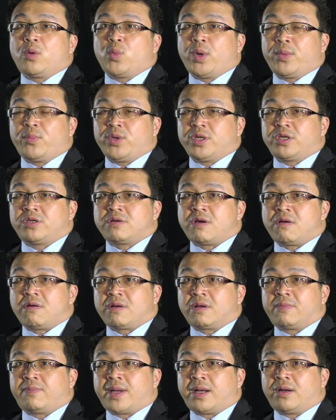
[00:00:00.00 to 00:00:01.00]
When we
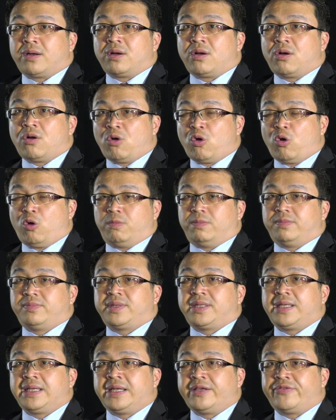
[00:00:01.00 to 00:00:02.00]
talk about hope,
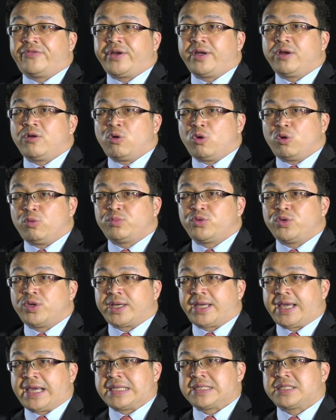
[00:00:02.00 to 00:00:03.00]
delivering hope to
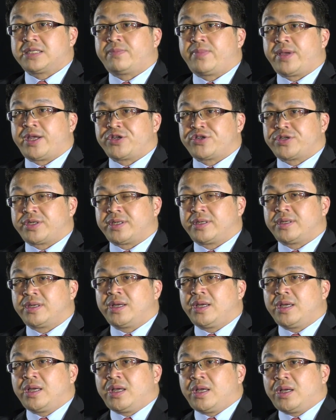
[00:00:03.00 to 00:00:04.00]
a cancer patient,
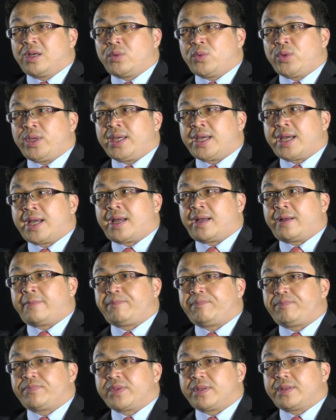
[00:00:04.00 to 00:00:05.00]
we are
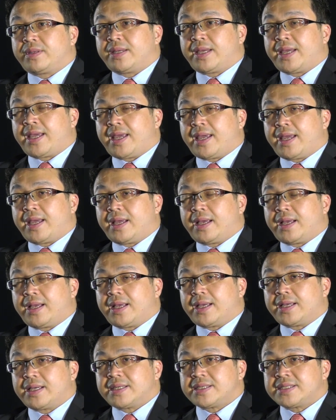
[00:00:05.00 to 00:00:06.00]

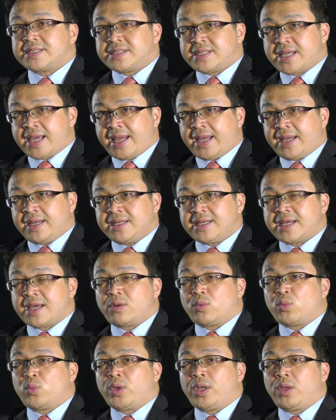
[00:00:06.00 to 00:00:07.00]
saying
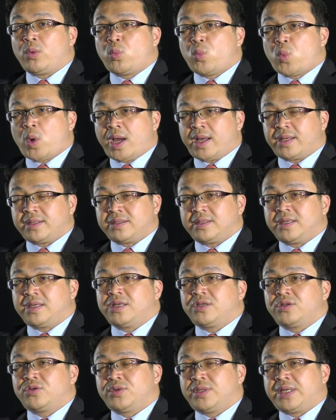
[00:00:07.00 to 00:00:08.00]
that we want
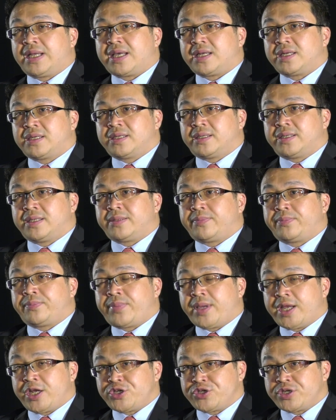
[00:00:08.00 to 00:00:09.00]
to let the
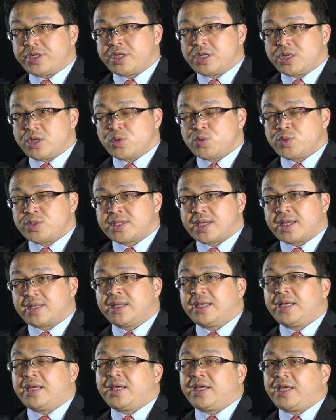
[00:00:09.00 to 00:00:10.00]
patient know that
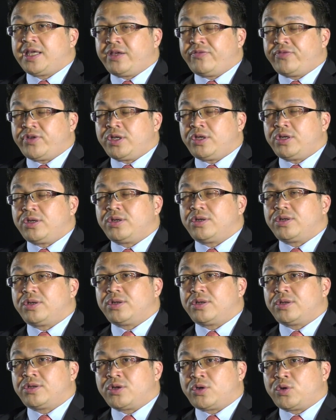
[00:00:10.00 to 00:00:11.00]
even
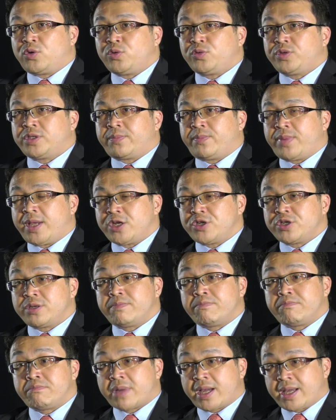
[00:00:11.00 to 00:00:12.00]
though the
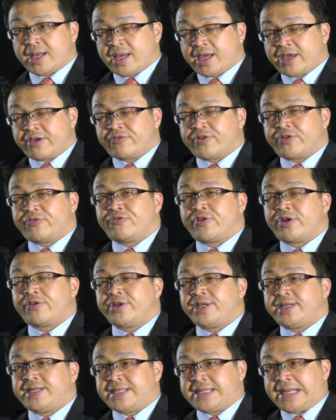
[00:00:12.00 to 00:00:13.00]
patient might have a
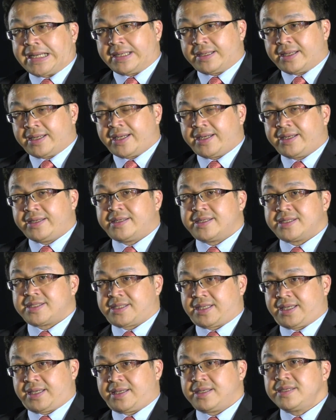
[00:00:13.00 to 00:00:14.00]
very deadly
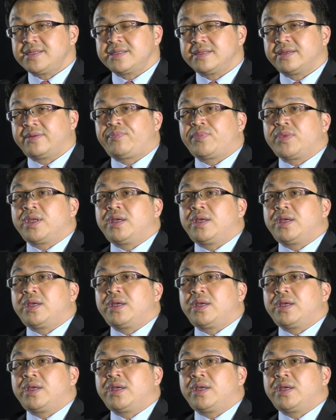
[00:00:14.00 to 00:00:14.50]
disease,